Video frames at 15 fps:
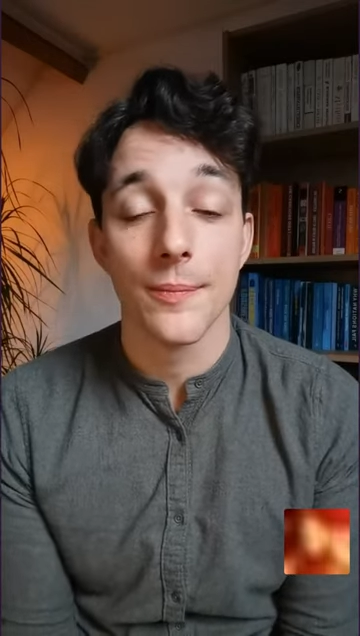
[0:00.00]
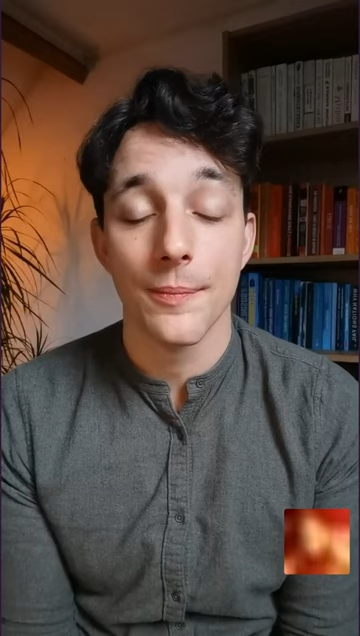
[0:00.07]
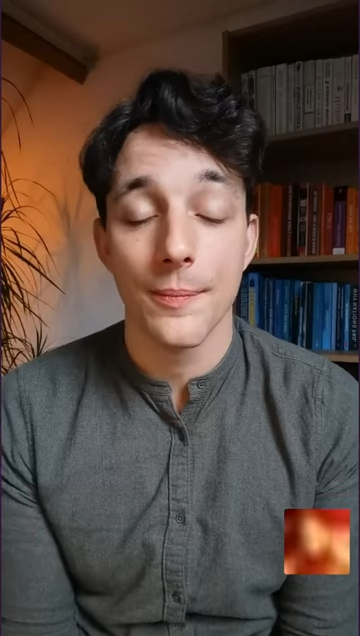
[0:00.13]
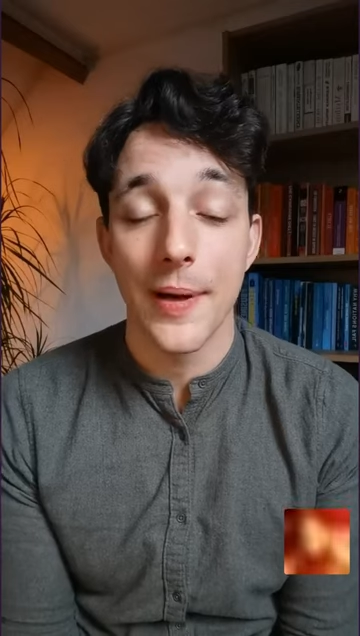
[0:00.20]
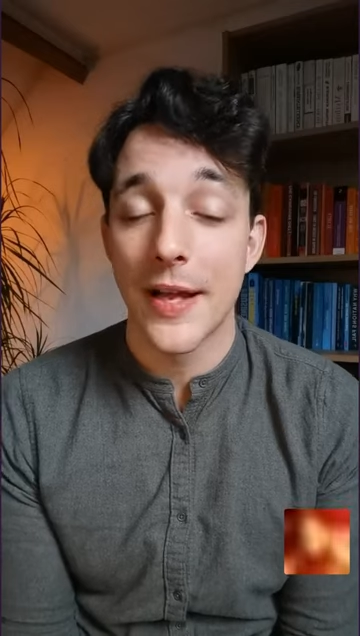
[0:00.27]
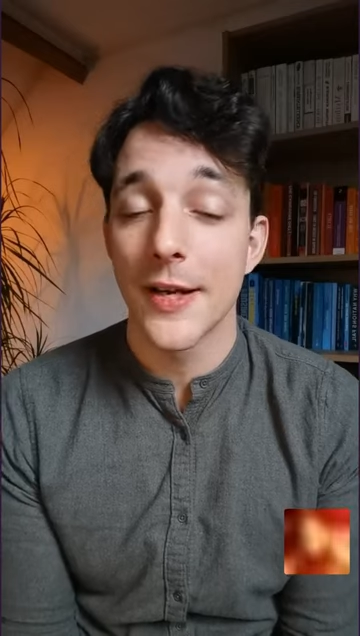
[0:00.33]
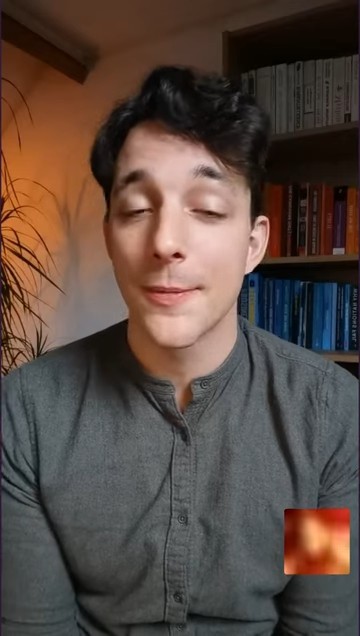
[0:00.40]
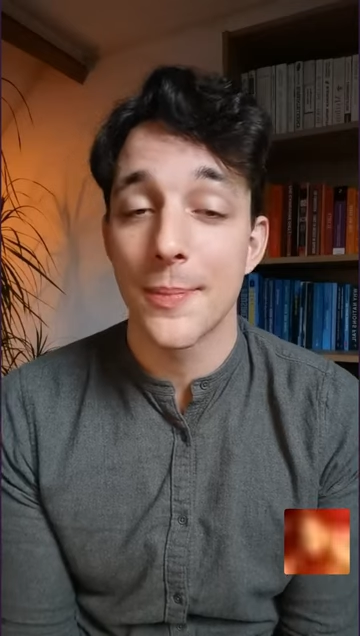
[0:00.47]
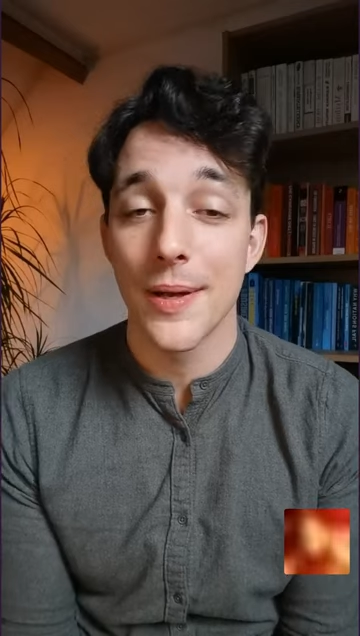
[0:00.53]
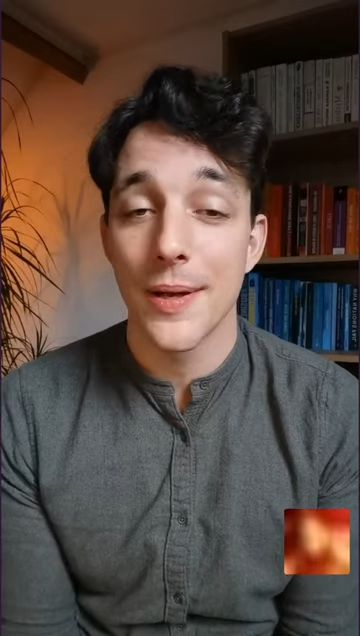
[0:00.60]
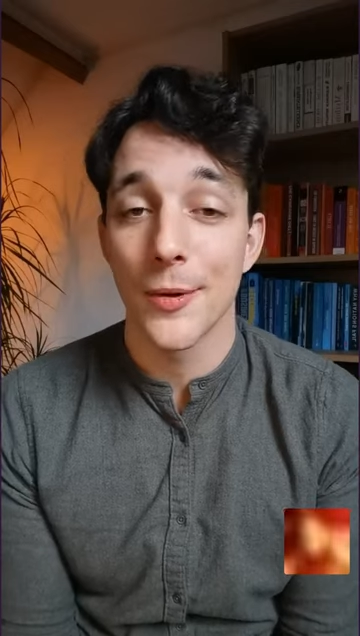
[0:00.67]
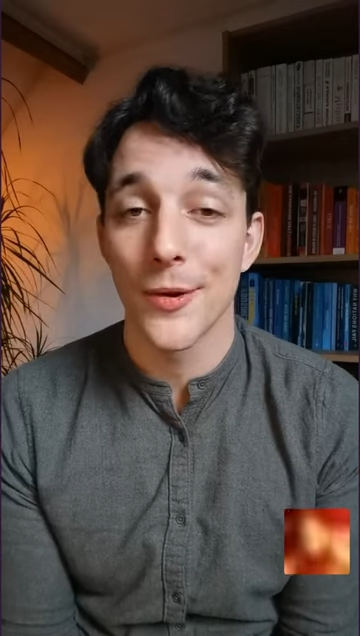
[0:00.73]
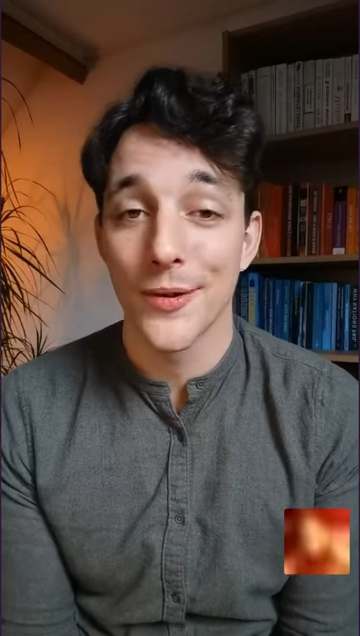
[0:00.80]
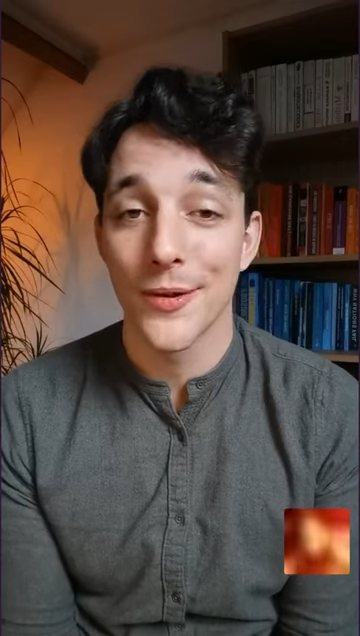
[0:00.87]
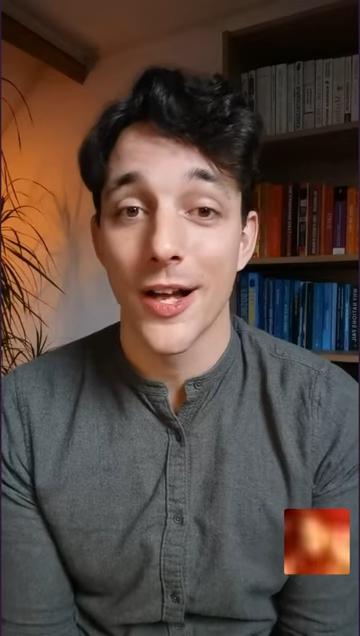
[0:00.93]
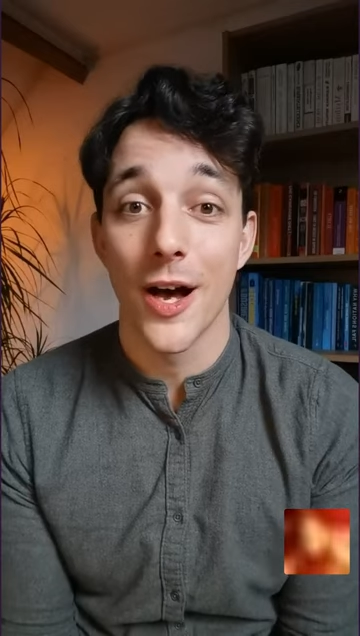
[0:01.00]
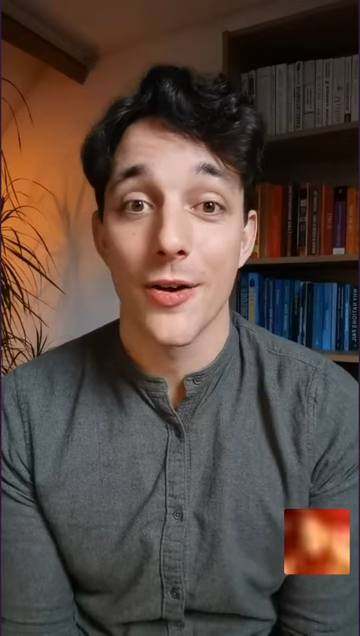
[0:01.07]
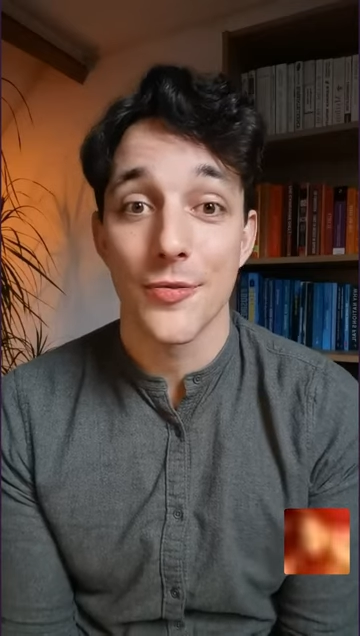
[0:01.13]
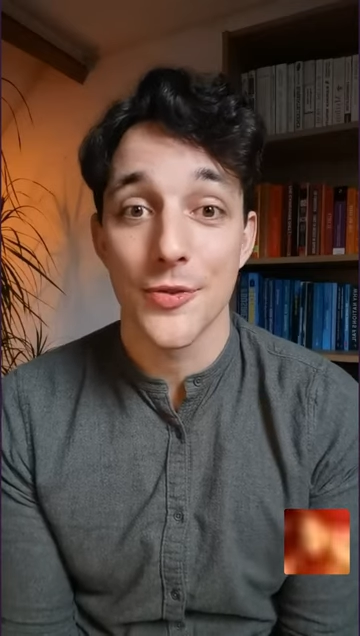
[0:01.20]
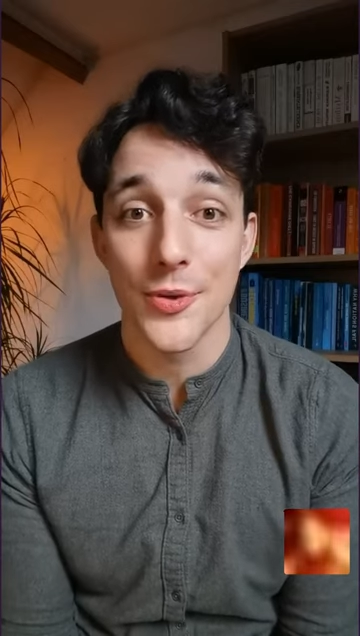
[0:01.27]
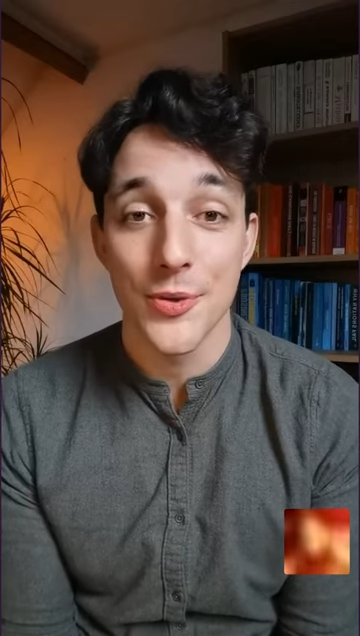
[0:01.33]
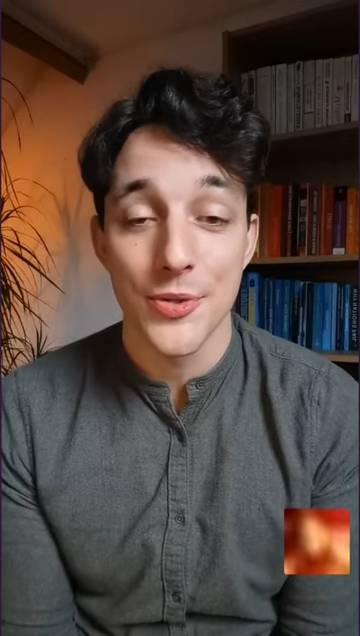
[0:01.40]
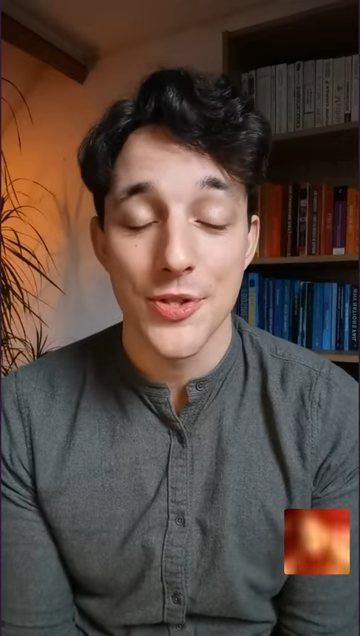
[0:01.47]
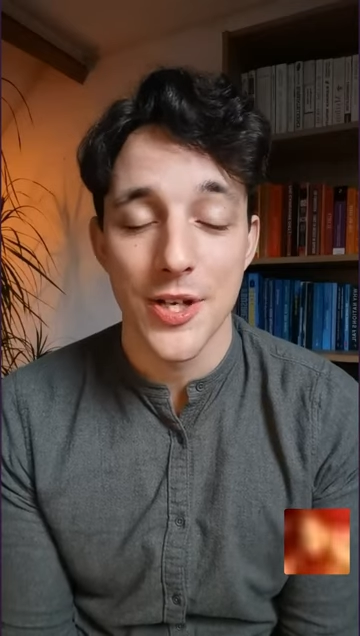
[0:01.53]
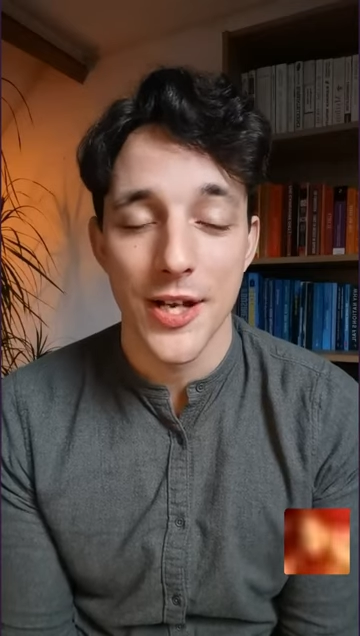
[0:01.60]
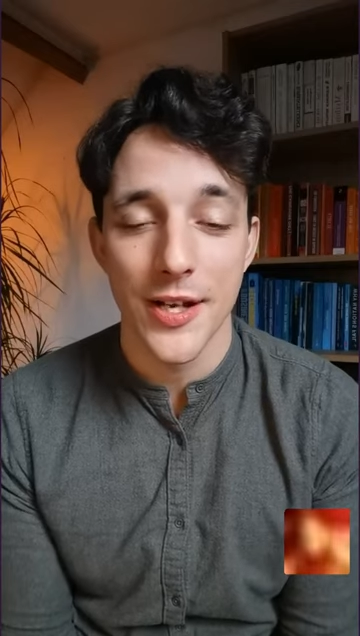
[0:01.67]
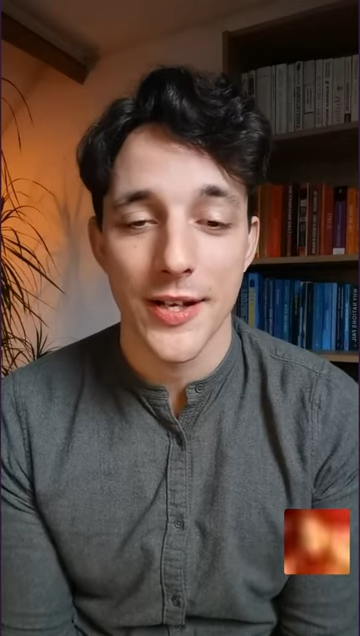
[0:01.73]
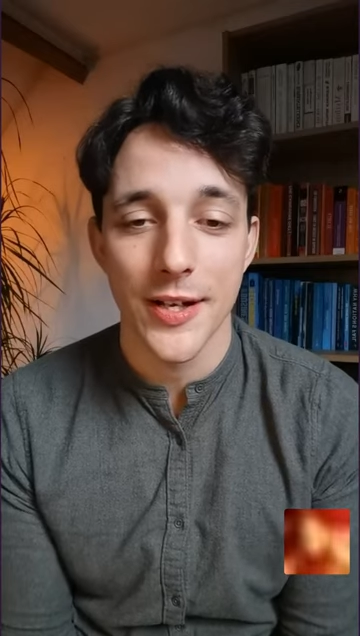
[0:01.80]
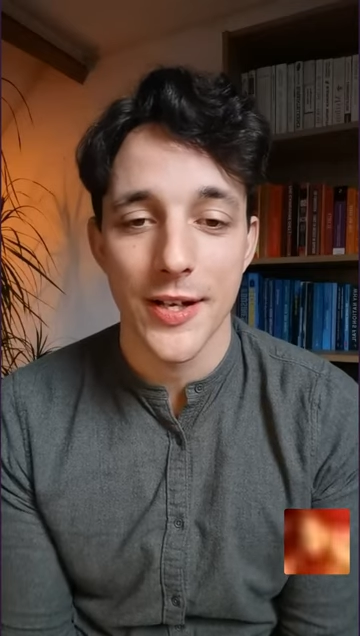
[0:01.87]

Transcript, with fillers: Many people love to sing,